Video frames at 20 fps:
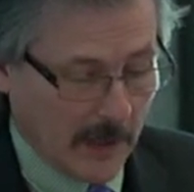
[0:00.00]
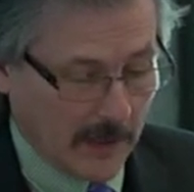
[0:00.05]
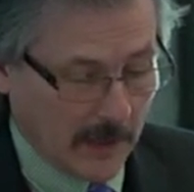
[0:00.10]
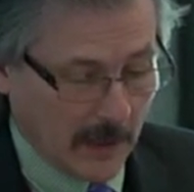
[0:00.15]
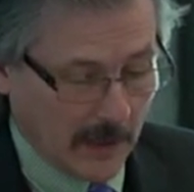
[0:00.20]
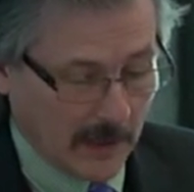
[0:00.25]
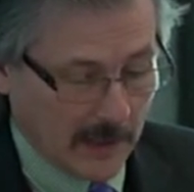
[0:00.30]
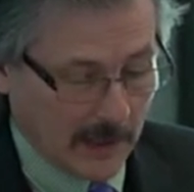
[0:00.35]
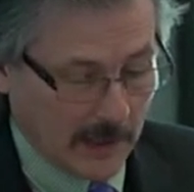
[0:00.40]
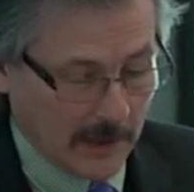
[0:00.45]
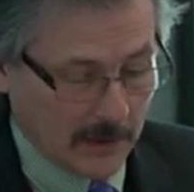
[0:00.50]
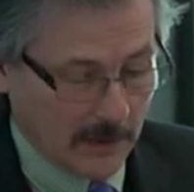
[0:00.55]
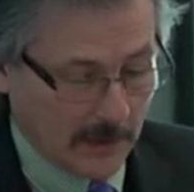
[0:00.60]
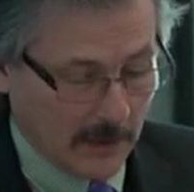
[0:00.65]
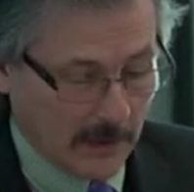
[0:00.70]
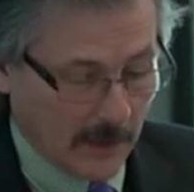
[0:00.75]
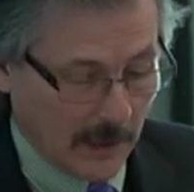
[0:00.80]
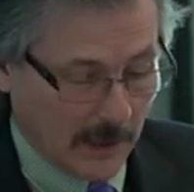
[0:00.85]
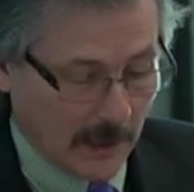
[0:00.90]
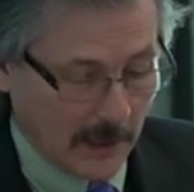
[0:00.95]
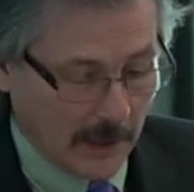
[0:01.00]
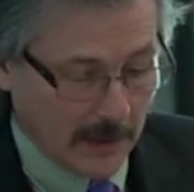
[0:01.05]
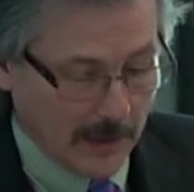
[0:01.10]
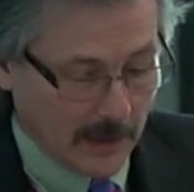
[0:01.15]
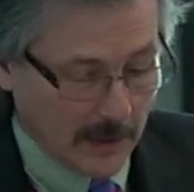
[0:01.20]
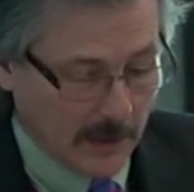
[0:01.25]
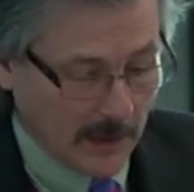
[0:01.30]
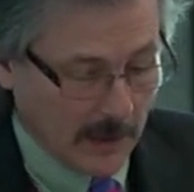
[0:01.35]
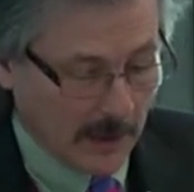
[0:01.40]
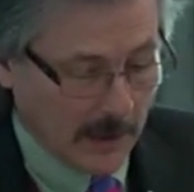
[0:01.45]
Now again, uh,
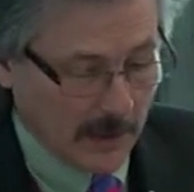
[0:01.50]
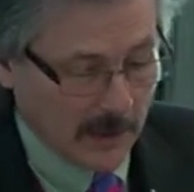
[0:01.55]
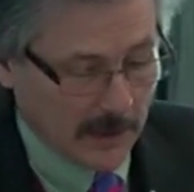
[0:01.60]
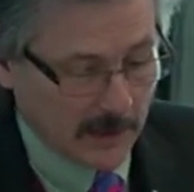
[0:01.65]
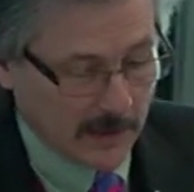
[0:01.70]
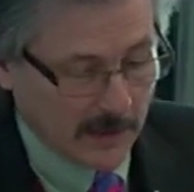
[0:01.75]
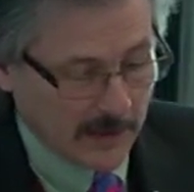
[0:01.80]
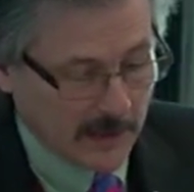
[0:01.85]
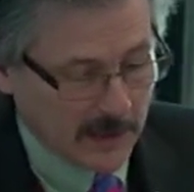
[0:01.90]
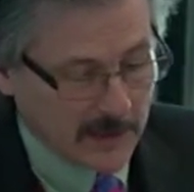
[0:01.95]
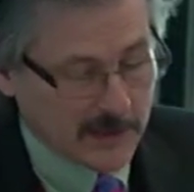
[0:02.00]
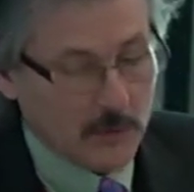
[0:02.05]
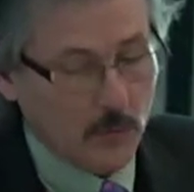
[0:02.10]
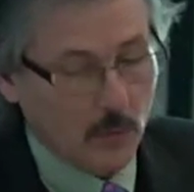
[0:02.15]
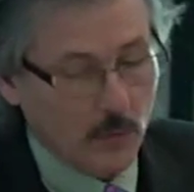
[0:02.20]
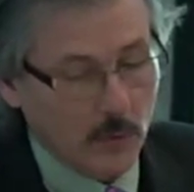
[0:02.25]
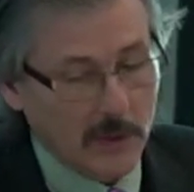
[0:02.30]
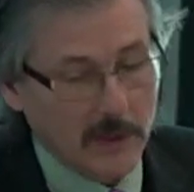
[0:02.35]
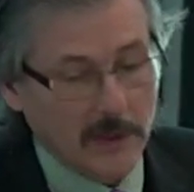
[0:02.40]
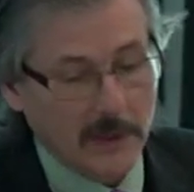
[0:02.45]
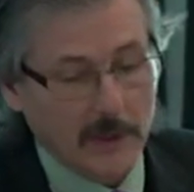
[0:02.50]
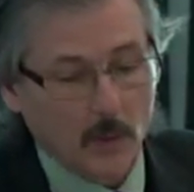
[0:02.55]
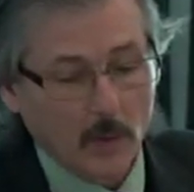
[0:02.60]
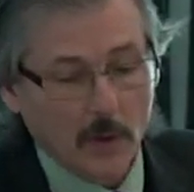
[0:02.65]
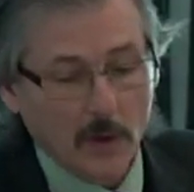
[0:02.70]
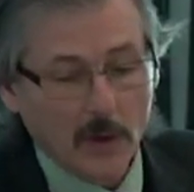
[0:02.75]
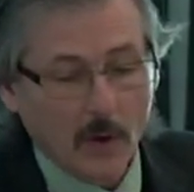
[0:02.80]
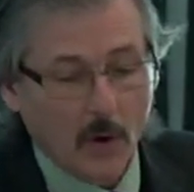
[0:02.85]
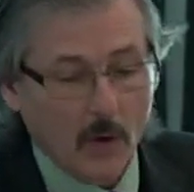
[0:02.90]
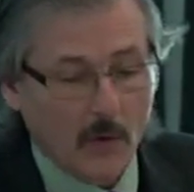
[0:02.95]
this really
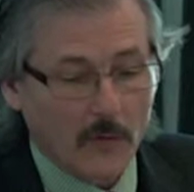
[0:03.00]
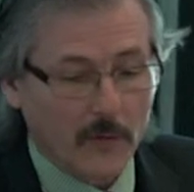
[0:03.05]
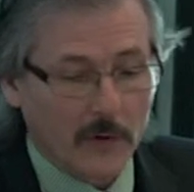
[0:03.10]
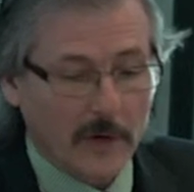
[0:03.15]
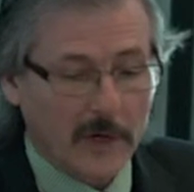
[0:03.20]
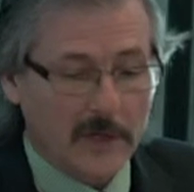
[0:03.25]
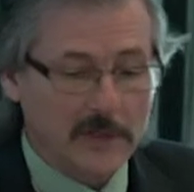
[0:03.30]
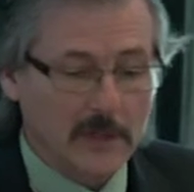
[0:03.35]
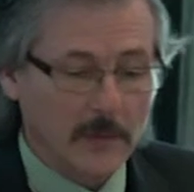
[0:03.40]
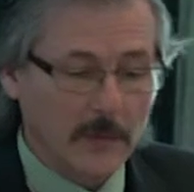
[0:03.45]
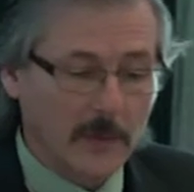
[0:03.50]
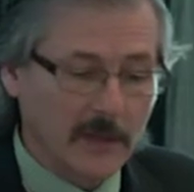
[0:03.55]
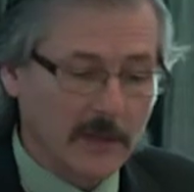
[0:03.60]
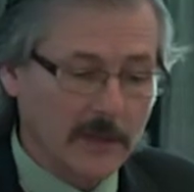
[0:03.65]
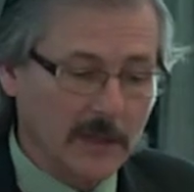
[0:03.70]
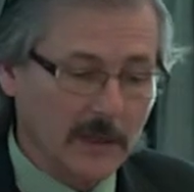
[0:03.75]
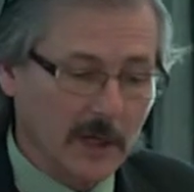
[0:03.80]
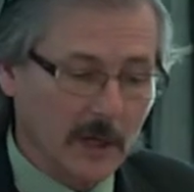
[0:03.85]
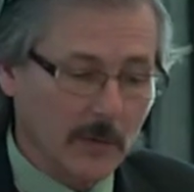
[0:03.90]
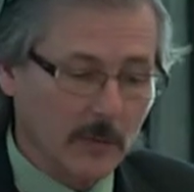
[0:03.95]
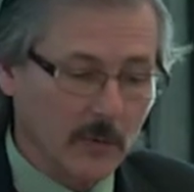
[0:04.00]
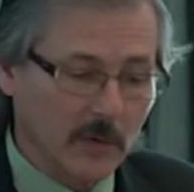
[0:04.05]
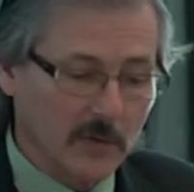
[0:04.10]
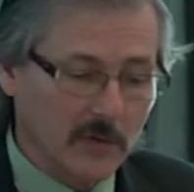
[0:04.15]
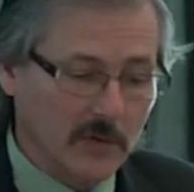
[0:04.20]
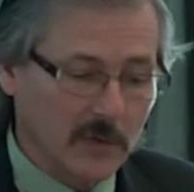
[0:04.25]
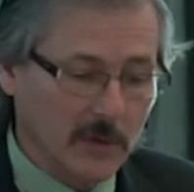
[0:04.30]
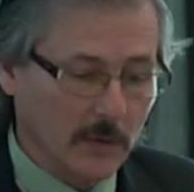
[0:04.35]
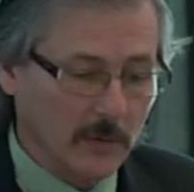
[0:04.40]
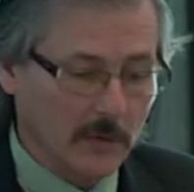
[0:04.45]
will overestimate the number
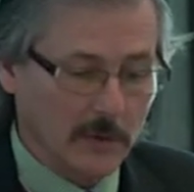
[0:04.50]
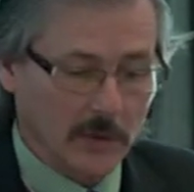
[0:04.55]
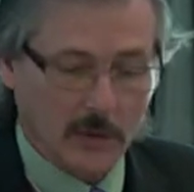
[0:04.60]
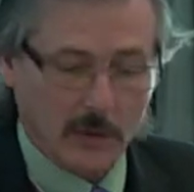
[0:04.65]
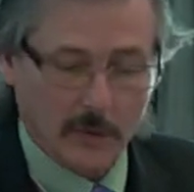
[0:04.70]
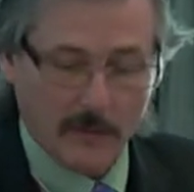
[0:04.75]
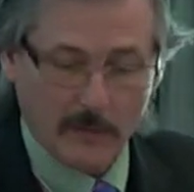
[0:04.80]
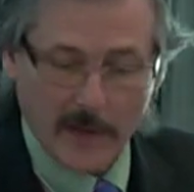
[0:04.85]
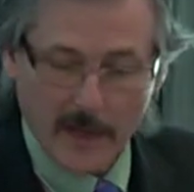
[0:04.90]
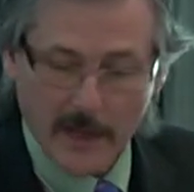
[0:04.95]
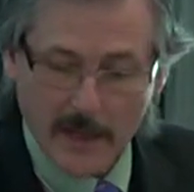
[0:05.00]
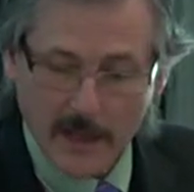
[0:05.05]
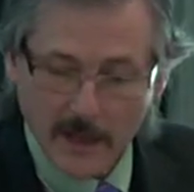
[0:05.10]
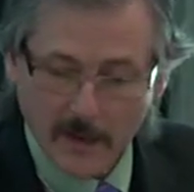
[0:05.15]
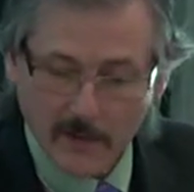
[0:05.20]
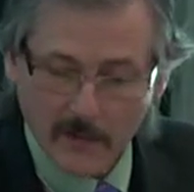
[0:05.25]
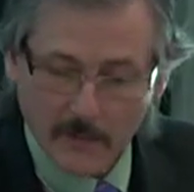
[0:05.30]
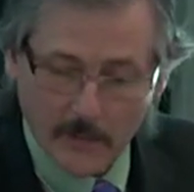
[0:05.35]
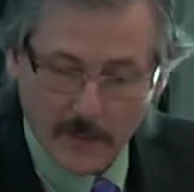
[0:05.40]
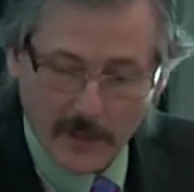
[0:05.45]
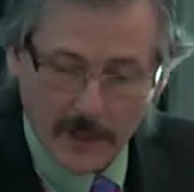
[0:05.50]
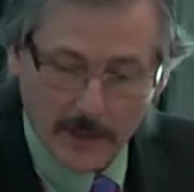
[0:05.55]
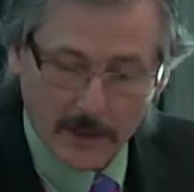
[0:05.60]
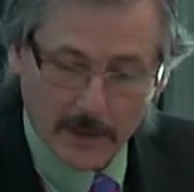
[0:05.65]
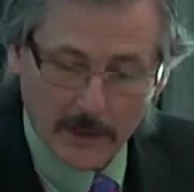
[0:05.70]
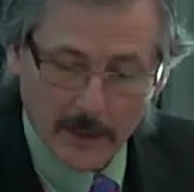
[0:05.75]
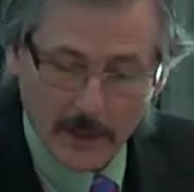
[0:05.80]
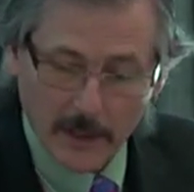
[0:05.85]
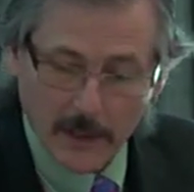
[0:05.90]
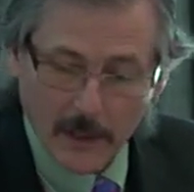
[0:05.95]
of children who may have
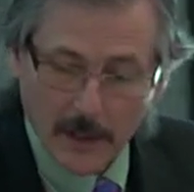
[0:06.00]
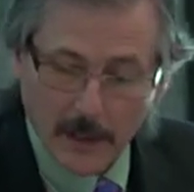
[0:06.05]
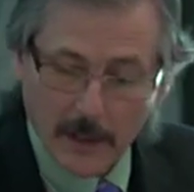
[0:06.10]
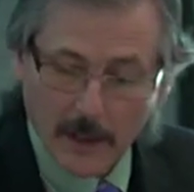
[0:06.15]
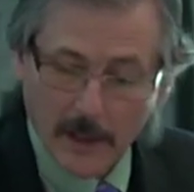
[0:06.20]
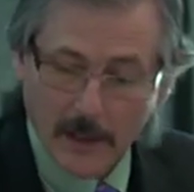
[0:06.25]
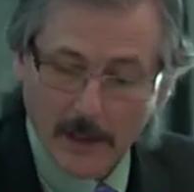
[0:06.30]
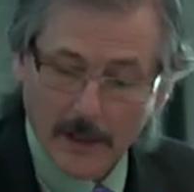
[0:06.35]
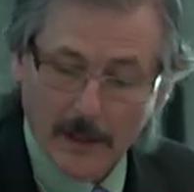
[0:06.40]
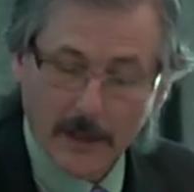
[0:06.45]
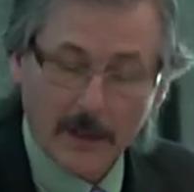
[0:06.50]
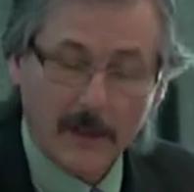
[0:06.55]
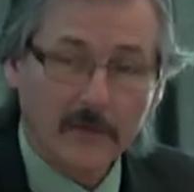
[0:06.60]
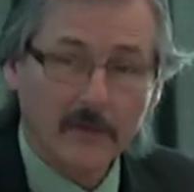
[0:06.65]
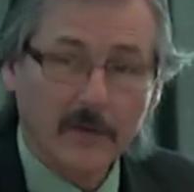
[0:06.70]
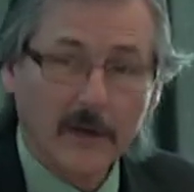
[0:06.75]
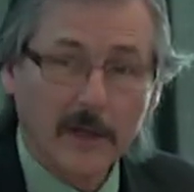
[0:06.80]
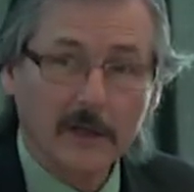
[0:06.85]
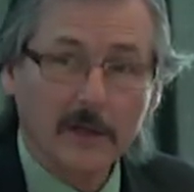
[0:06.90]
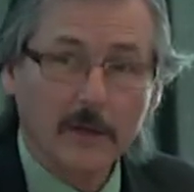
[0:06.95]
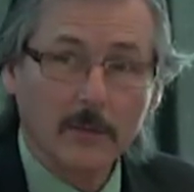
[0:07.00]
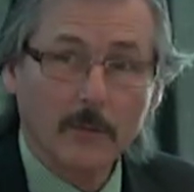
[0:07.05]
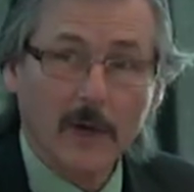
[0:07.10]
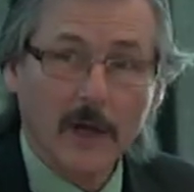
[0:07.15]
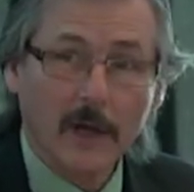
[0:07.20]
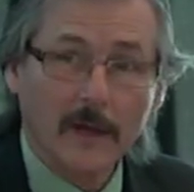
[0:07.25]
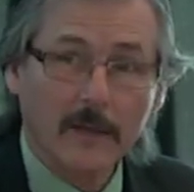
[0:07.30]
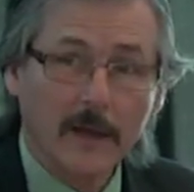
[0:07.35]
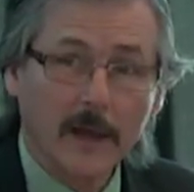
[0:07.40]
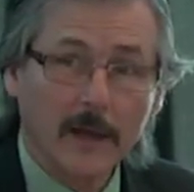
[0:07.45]
been uh, affected
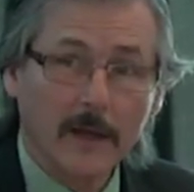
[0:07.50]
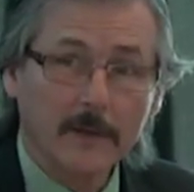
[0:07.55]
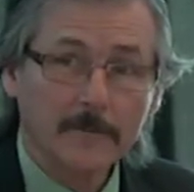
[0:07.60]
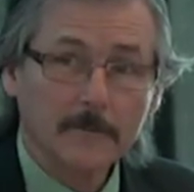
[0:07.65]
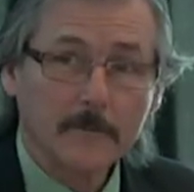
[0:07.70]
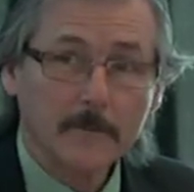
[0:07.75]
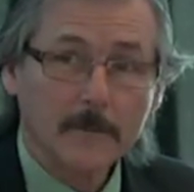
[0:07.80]
by that.